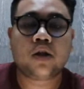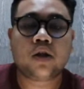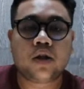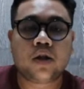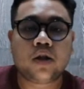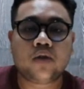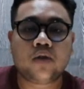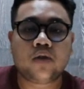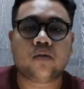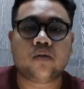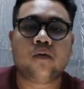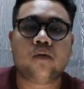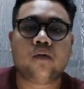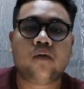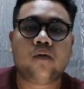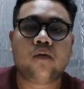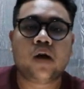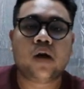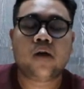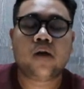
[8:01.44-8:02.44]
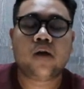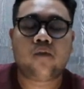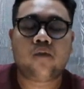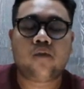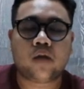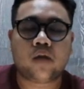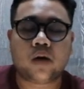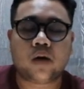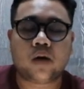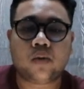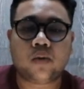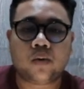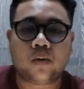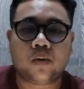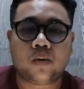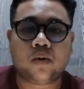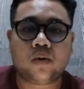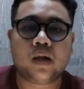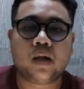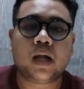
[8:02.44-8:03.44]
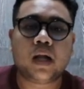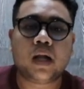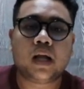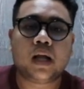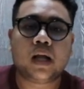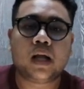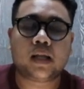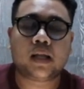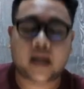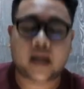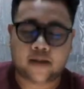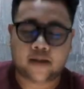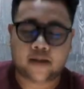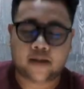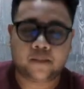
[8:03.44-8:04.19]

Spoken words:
for the whole time, like